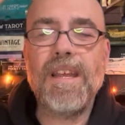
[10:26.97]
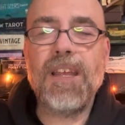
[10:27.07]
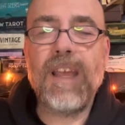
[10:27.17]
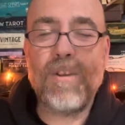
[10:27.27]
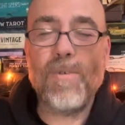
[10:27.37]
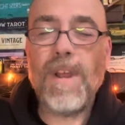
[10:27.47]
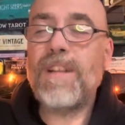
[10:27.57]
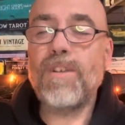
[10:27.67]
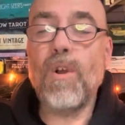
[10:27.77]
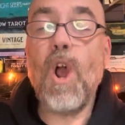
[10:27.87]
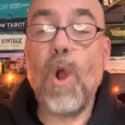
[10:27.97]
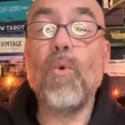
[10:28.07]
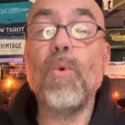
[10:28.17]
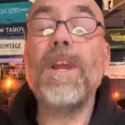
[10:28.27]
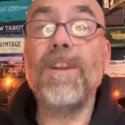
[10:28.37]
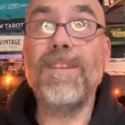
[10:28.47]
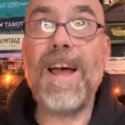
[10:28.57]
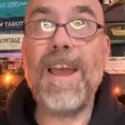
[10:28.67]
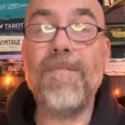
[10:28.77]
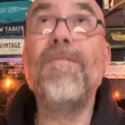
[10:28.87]
it creates a real
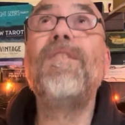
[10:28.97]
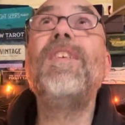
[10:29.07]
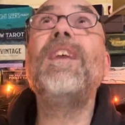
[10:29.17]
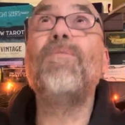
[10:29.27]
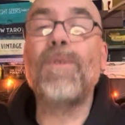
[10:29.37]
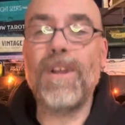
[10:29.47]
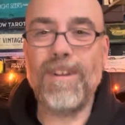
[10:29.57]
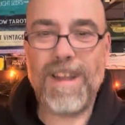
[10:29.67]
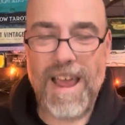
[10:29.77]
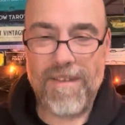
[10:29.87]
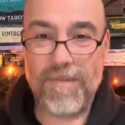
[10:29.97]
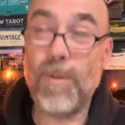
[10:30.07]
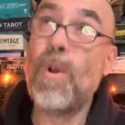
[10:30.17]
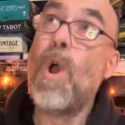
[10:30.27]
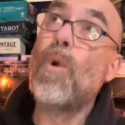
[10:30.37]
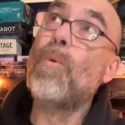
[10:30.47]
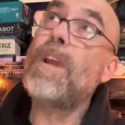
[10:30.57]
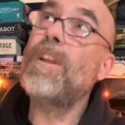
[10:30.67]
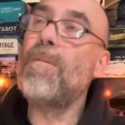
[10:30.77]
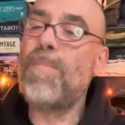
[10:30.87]
life, the real life, the
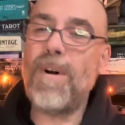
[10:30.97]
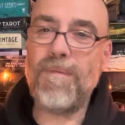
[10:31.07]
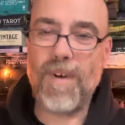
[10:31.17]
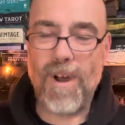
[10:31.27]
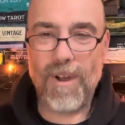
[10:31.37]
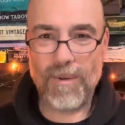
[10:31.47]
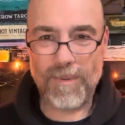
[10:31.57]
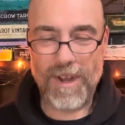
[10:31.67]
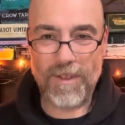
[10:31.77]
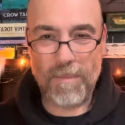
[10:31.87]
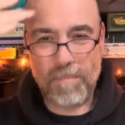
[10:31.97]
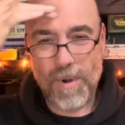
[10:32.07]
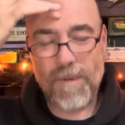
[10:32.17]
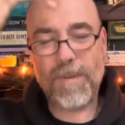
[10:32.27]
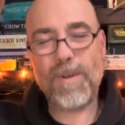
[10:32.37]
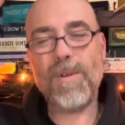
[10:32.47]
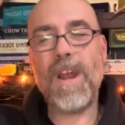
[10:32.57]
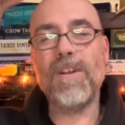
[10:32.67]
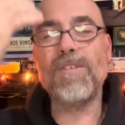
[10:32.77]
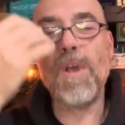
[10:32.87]
real above all real, the perfect
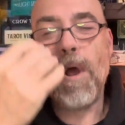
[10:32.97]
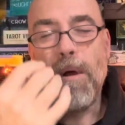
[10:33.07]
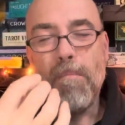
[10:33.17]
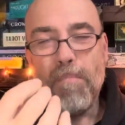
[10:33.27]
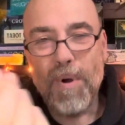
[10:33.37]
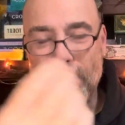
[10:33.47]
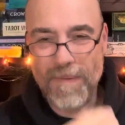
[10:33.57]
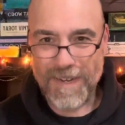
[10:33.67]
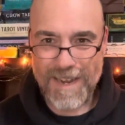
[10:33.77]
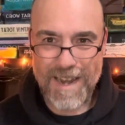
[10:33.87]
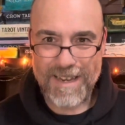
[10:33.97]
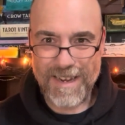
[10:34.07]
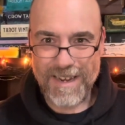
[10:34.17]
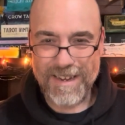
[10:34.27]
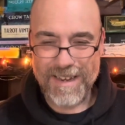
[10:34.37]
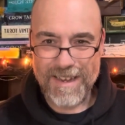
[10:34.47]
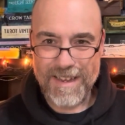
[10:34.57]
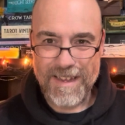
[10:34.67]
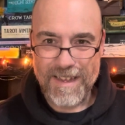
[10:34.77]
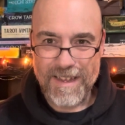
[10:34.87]
creator's perfect idea
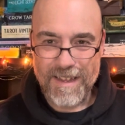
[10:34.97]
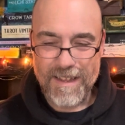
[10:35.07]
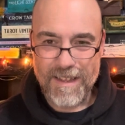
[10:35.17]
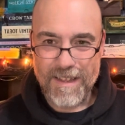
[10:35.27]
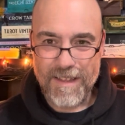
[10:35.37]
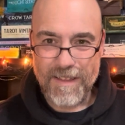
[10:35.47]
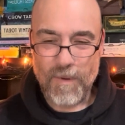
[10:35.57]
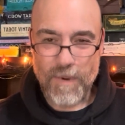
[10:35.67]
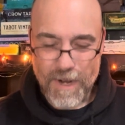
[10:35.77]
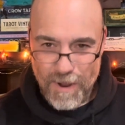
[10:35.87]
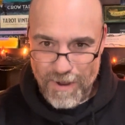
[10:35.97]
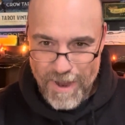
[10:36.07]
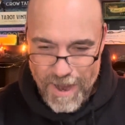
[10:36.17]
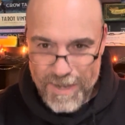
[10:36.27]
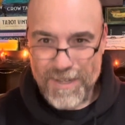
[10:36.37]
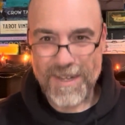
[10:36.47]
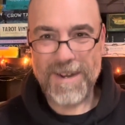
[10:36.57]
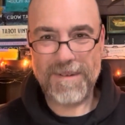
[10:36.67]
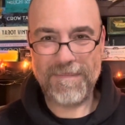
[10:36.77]
that we call Asha.